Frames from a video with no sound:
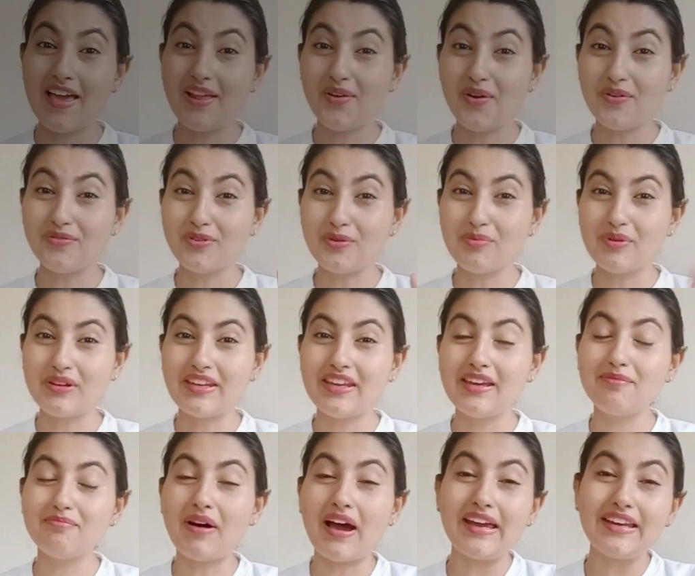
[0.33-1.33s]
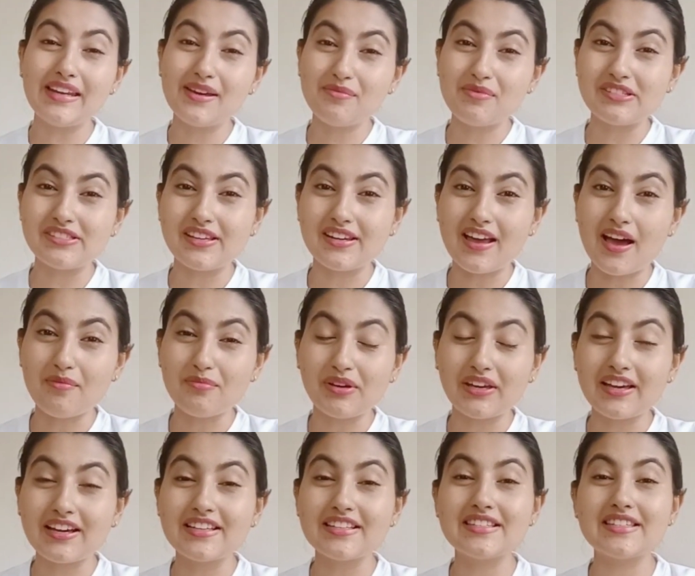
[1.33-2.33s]
Hello everybody, my name is
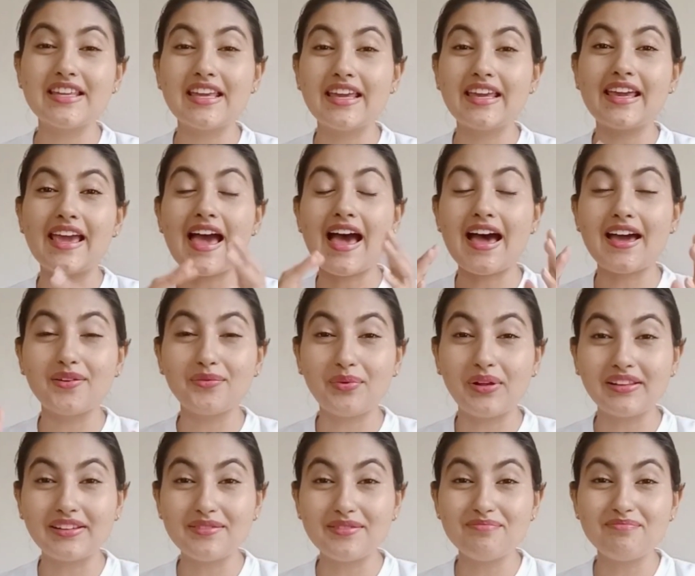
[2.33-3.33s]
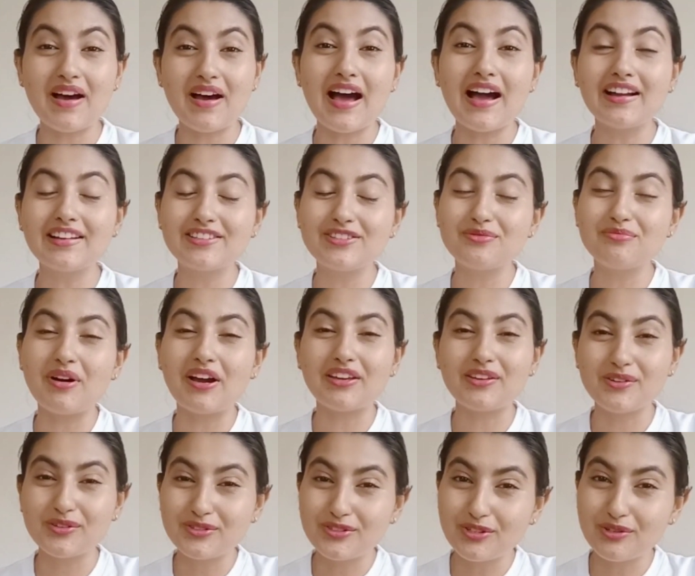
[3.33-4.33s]
Anamika Singh and welcome back to my
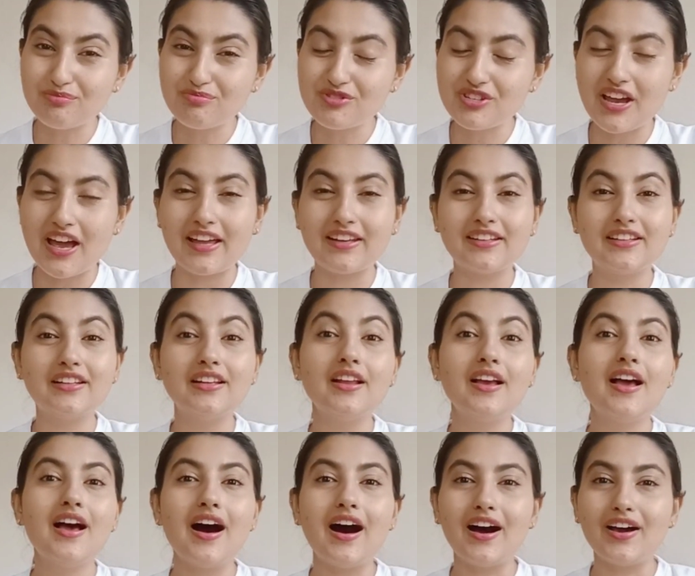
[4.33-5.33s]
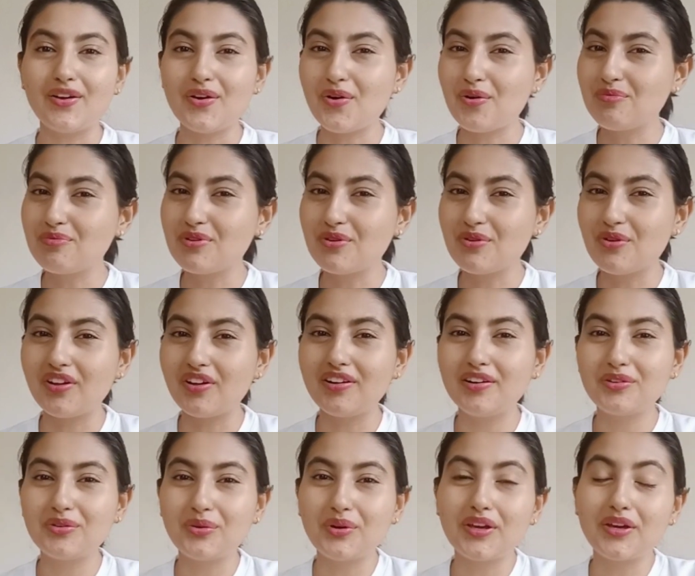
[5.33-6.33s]
YouTube channel. I hope you all
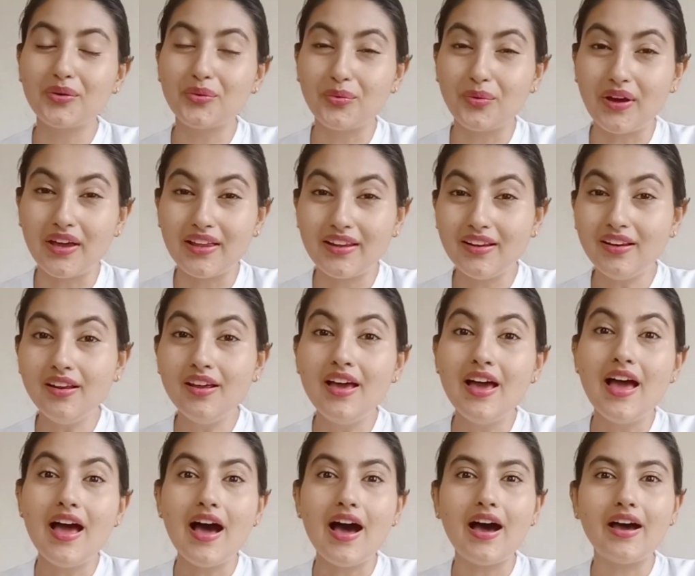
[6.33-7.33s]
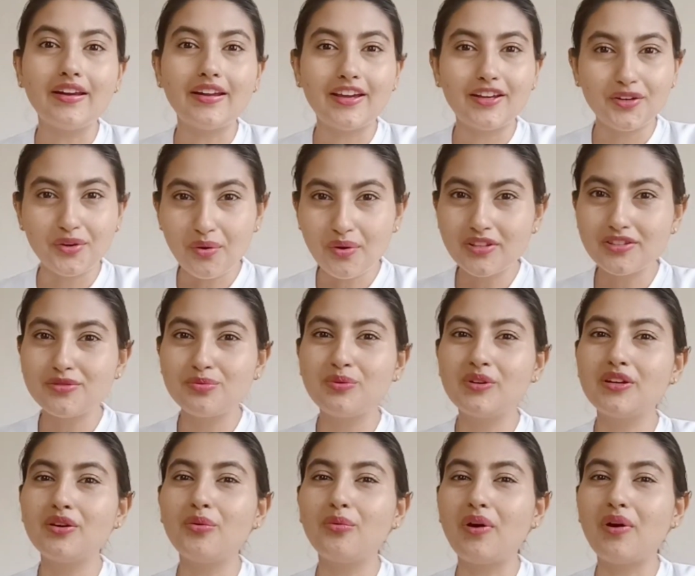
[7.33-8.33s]
are doing well, and I know it's
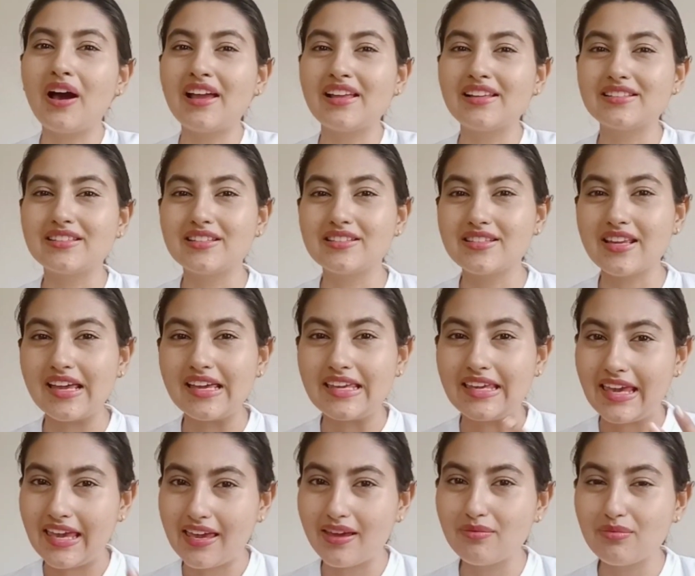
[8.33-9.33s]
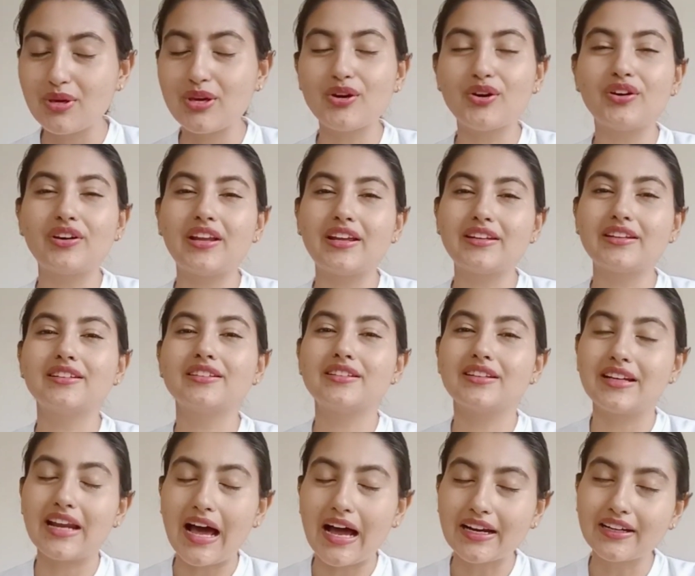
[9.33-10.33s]
been a while since I came here and
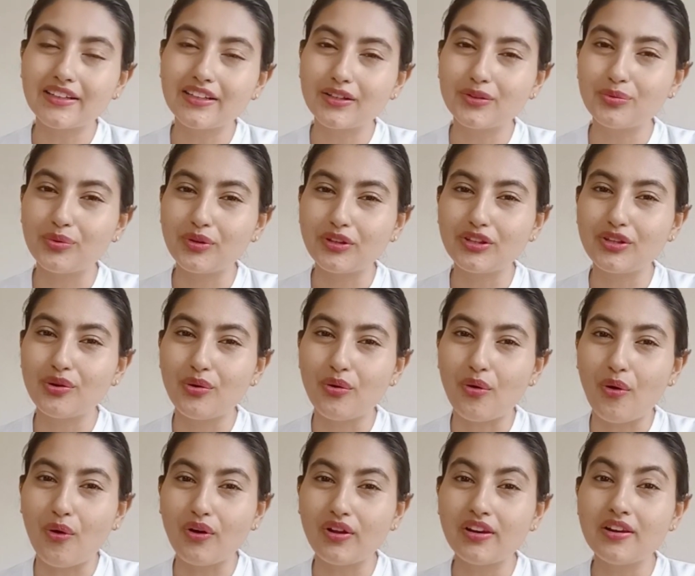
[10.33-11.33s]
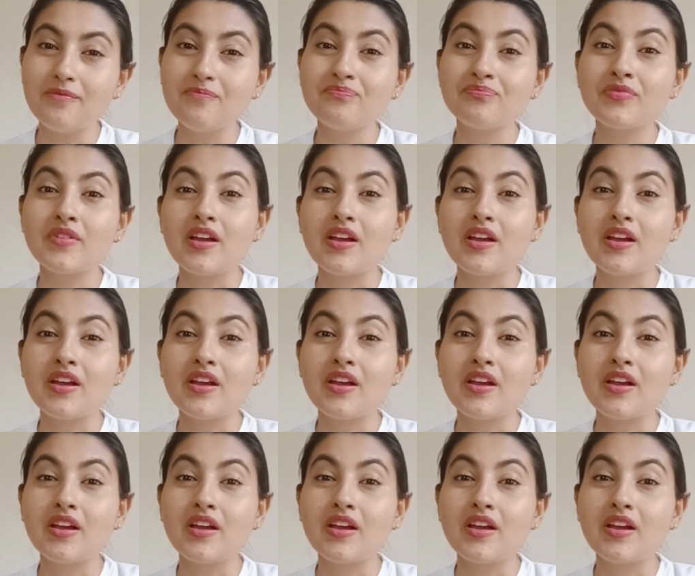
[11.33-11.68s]
interacted with you all,